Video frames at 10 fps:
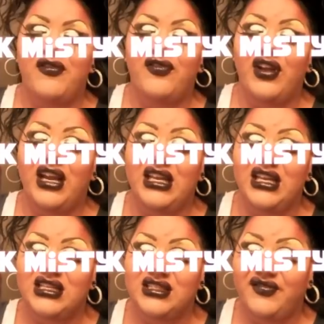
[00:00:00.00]
afraid he
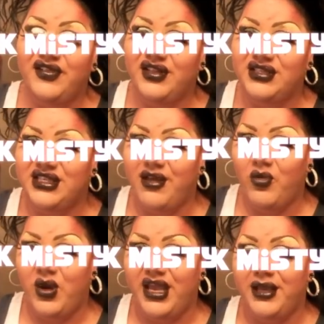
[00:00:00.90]
doesn't feel the
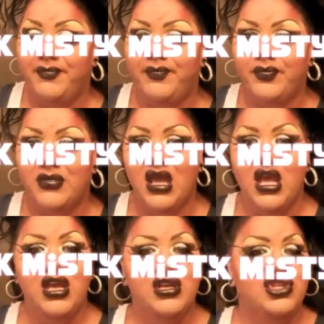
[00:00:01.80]
same way.
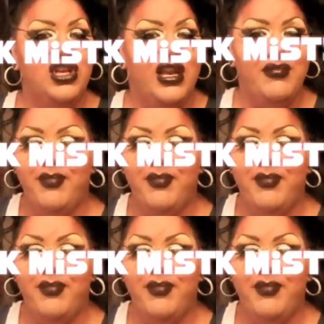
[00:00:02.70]
Should I